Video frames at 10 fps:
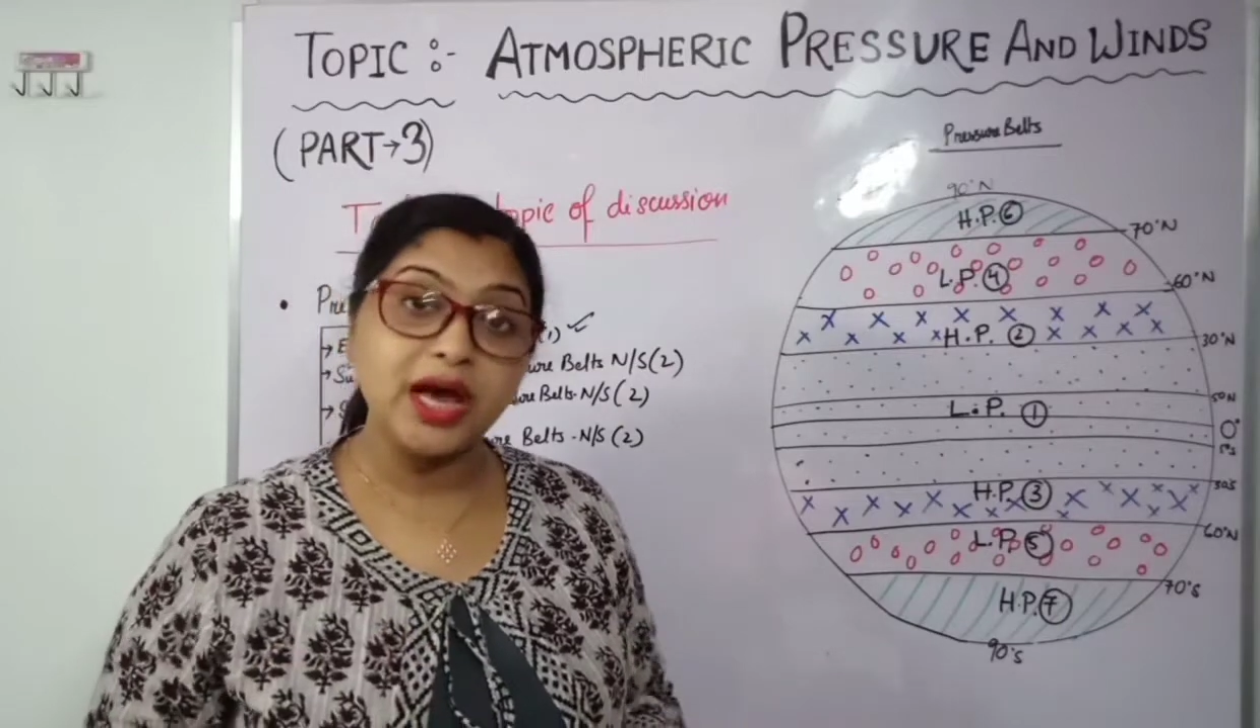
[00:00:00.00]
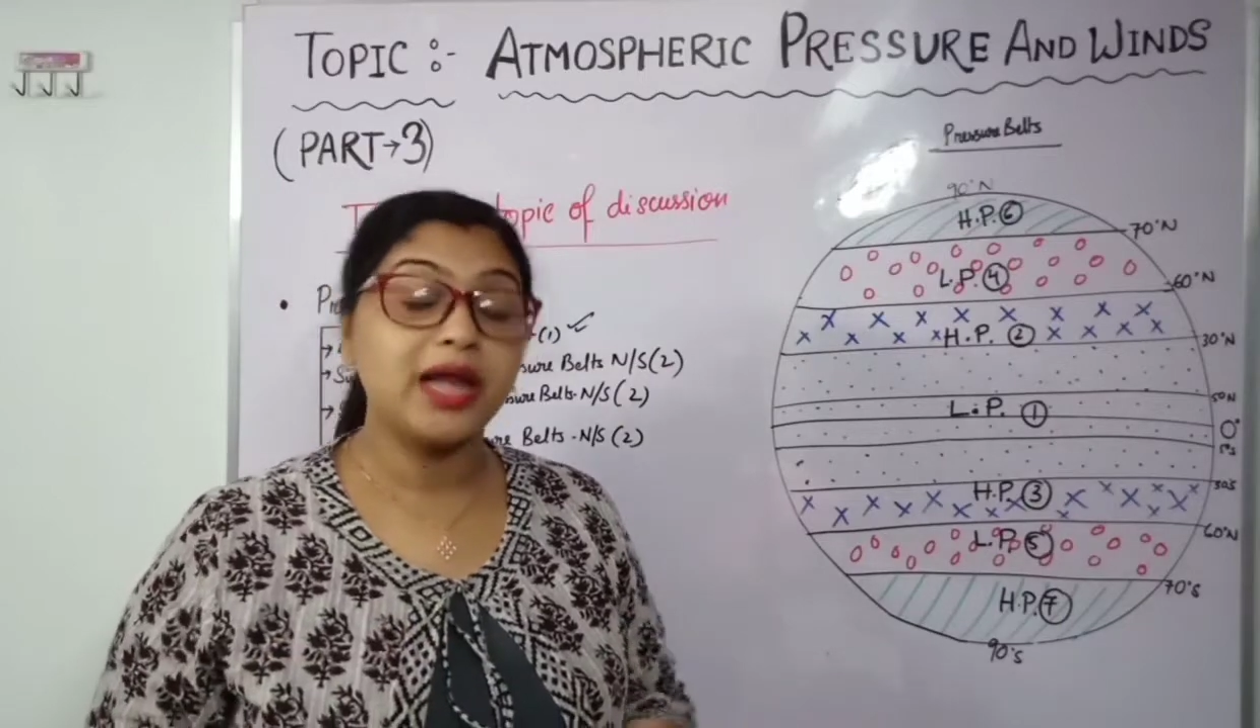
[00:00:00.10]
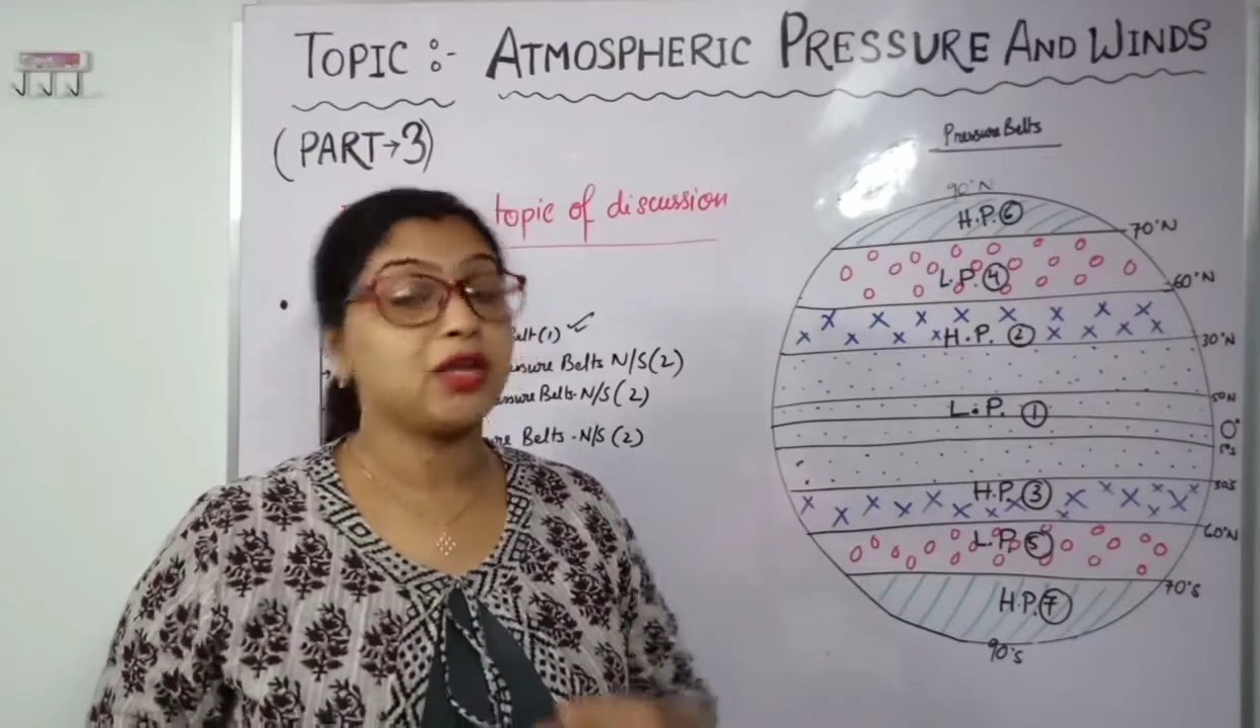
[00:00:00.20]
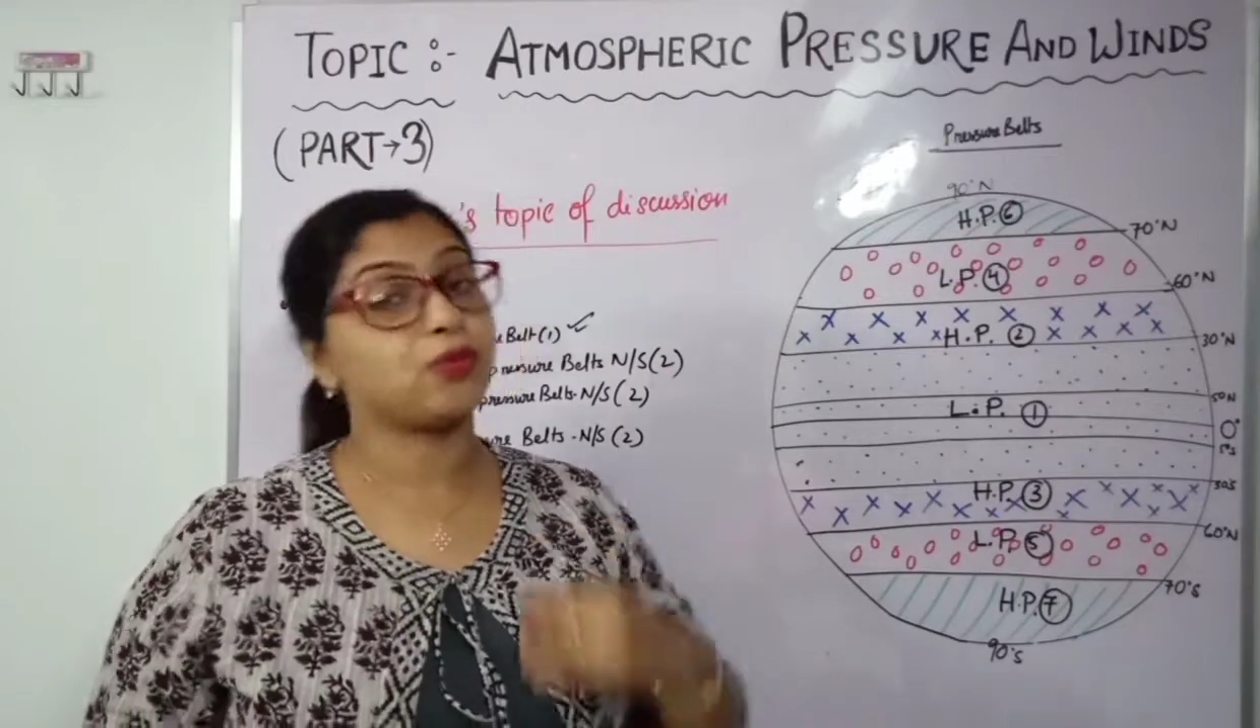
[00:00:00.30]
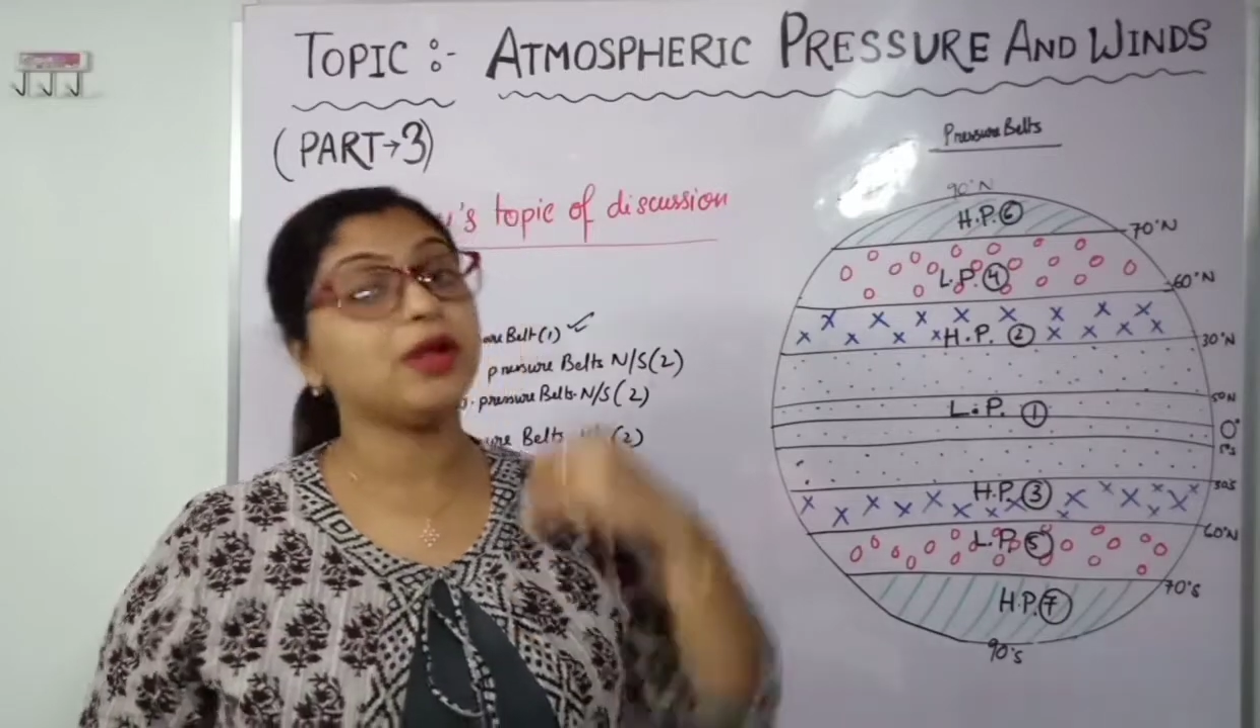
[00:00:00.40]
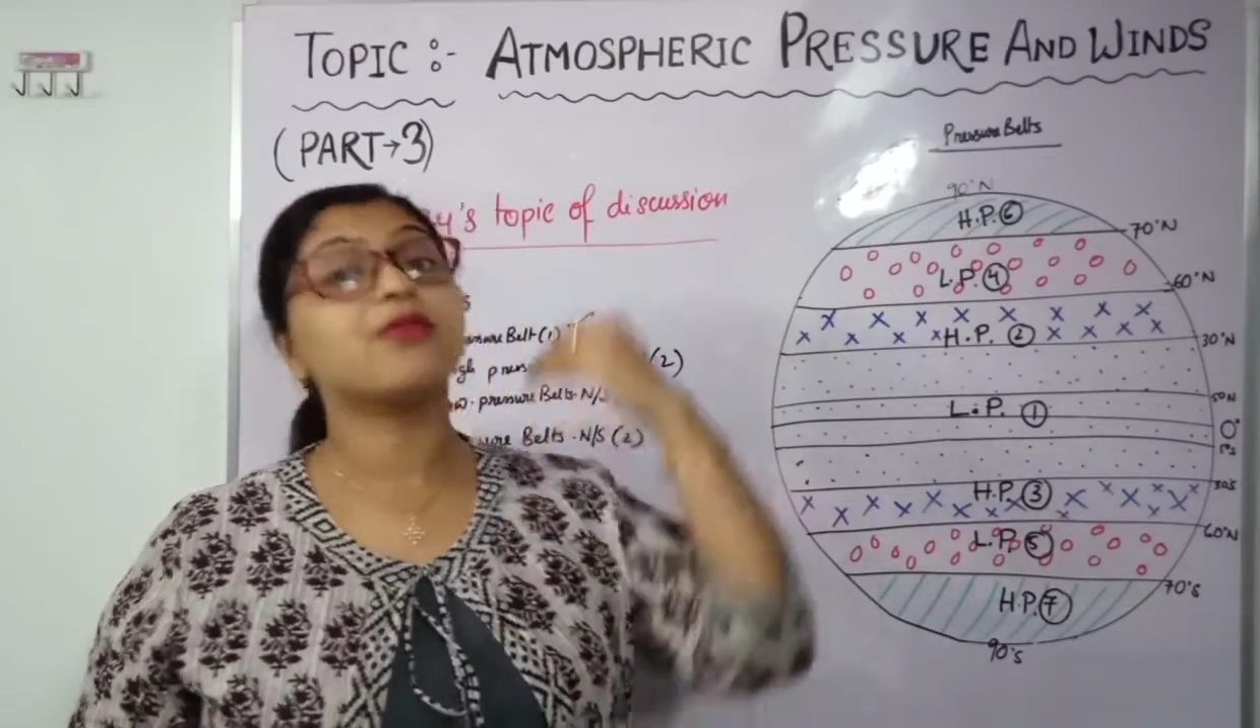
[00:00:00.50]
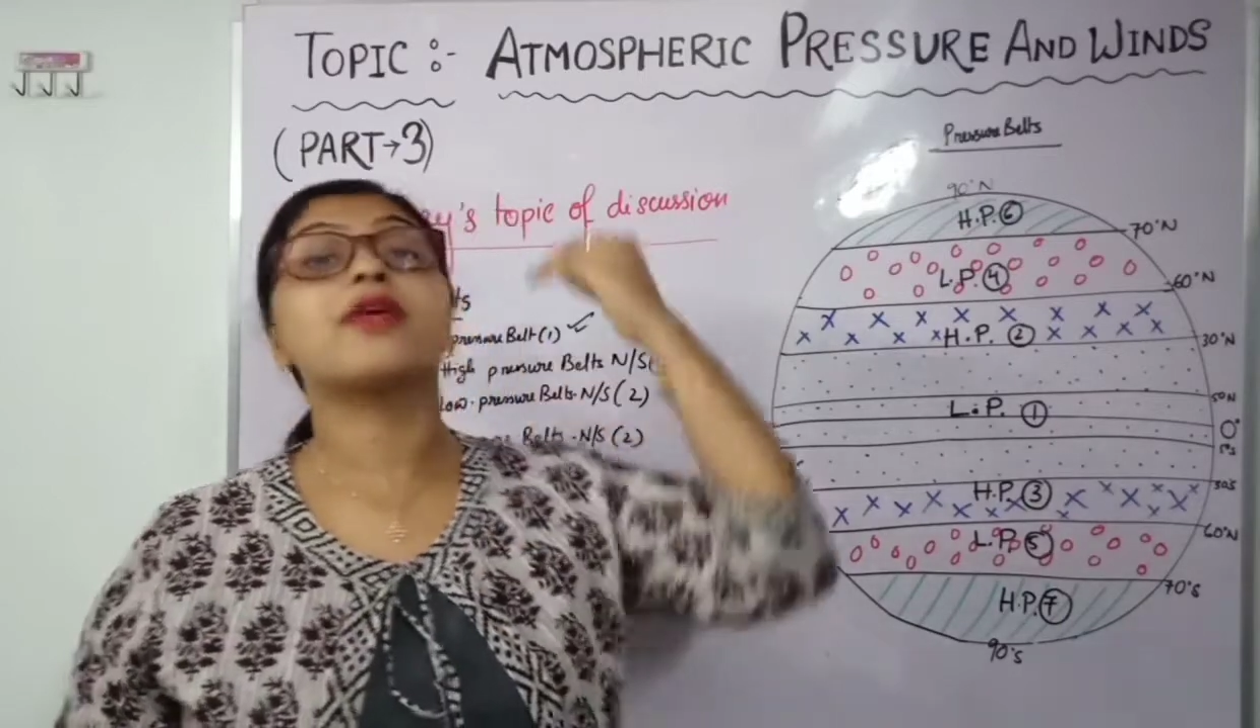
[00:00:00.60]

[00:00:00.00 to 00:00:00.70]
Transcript: and it will